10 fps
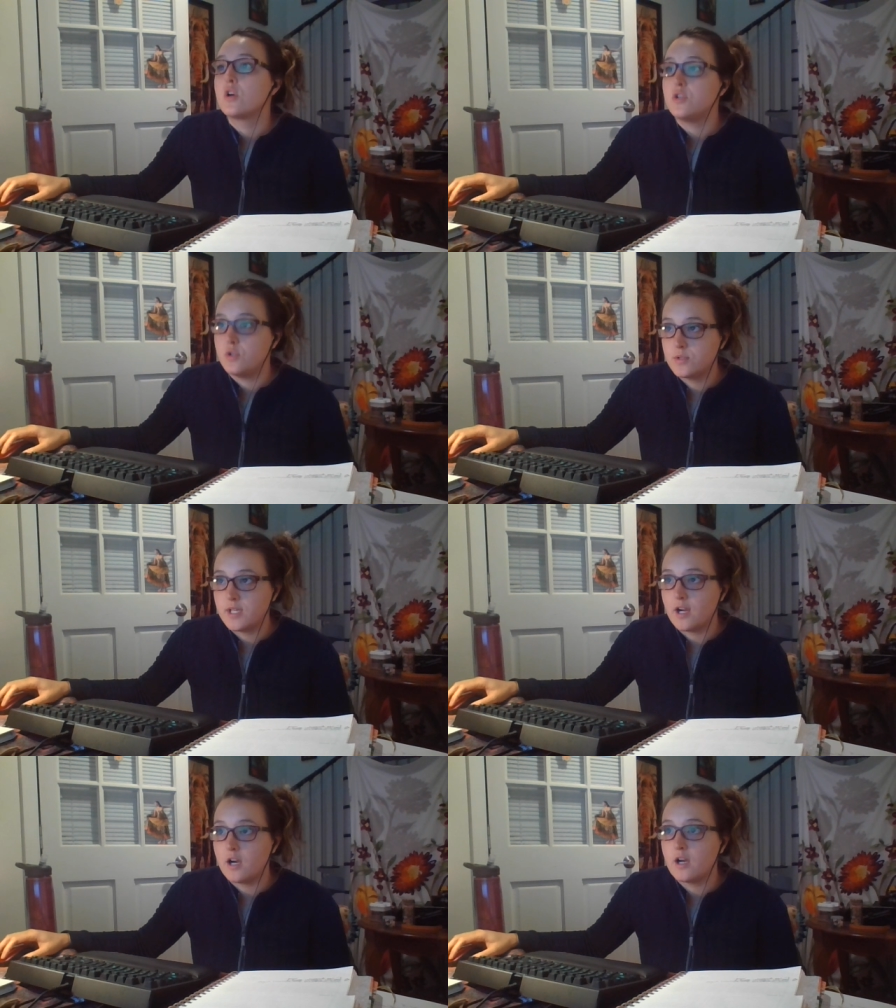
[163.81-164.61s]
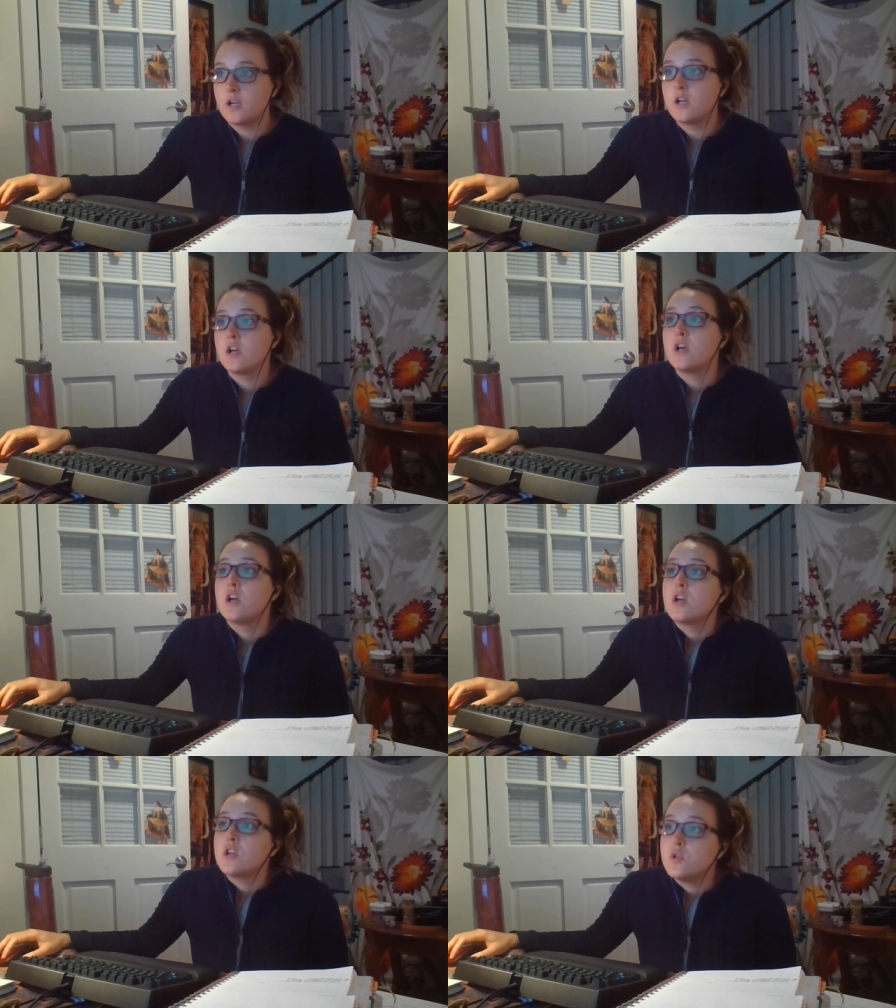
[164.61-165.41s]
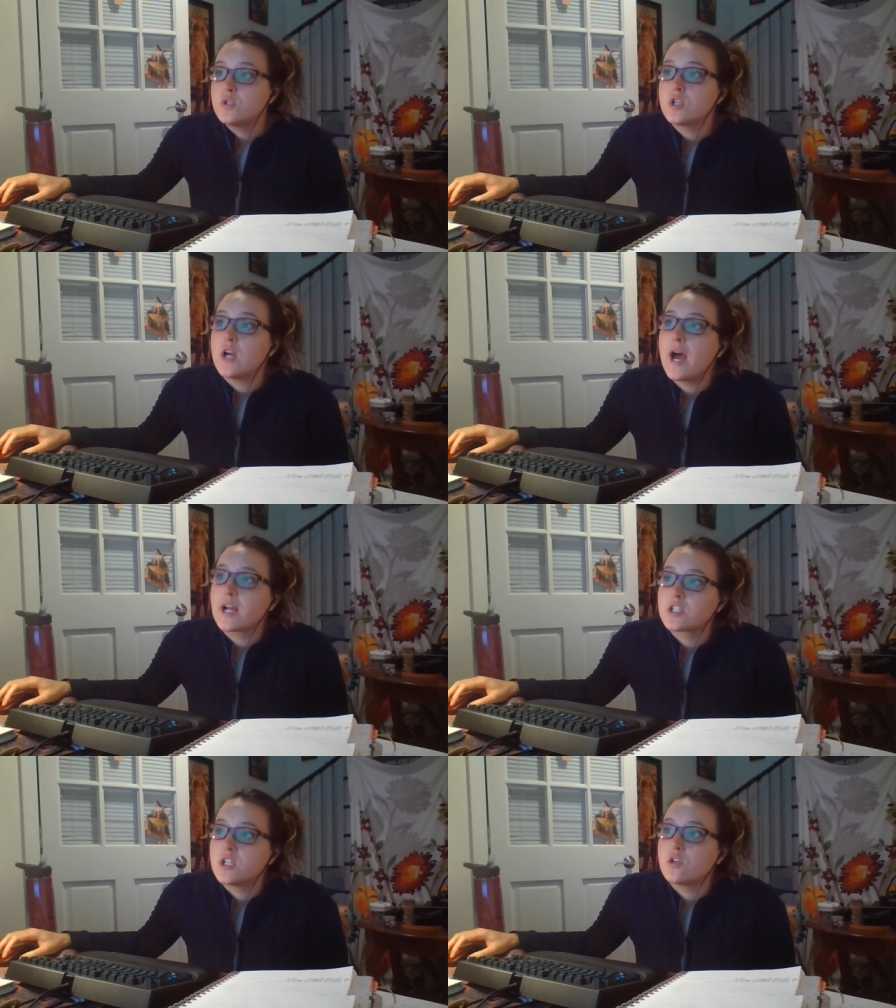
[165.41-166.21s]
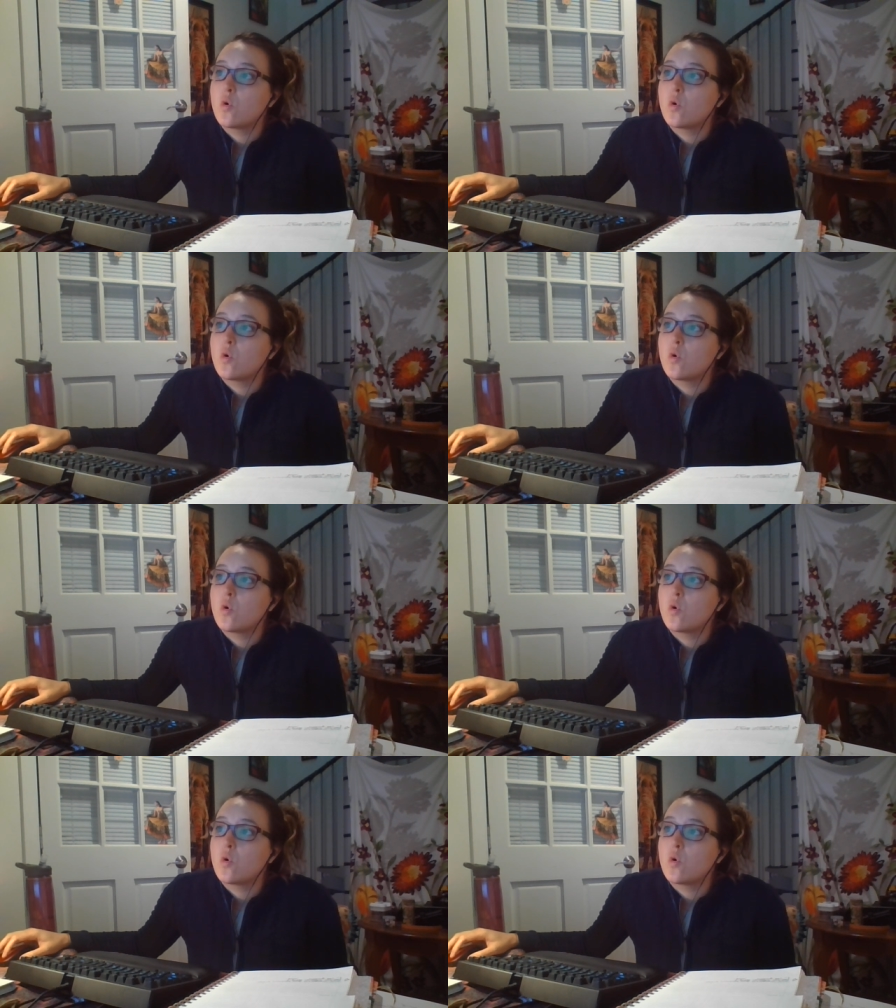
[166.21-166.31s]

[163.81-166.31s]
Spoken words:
Use error. User action